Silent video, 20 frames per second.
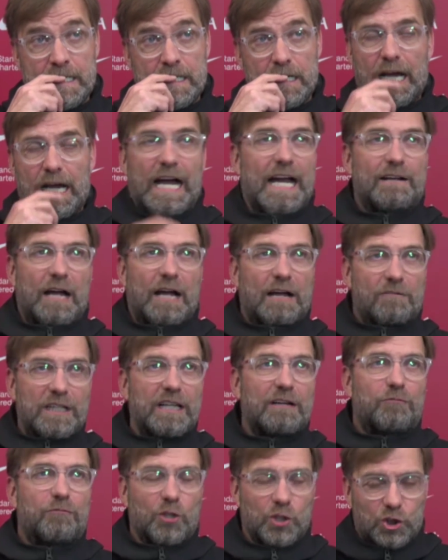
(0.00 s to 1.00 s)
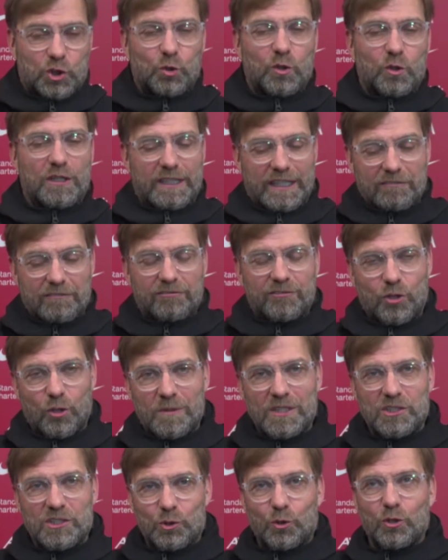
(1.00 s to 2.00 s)
I would for sure give
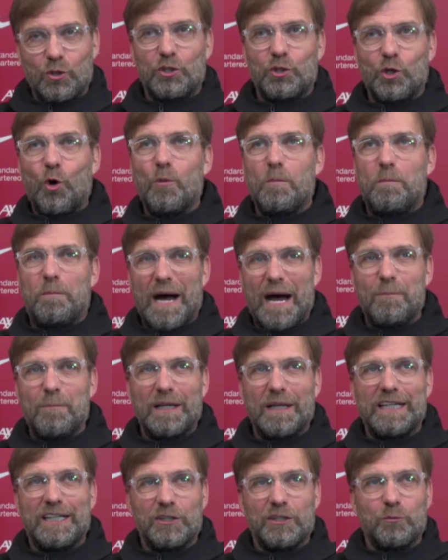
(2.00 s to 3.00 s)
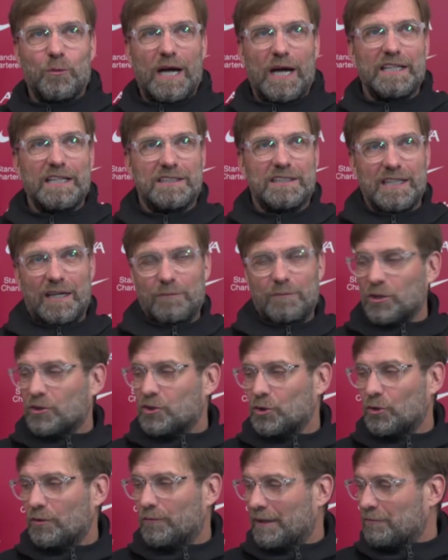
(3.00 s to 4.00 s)
Thomas Tuchel no public advice. I'm not
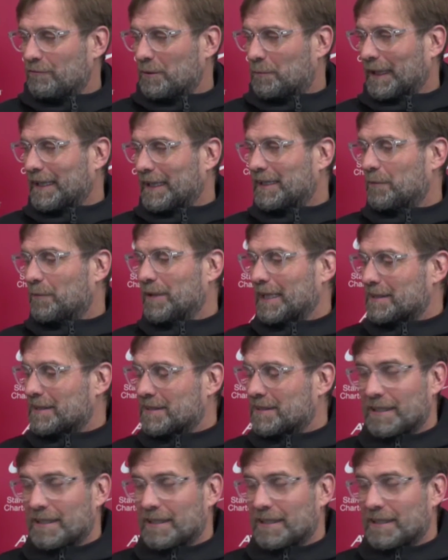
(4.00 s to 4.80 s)
sure when we play them next.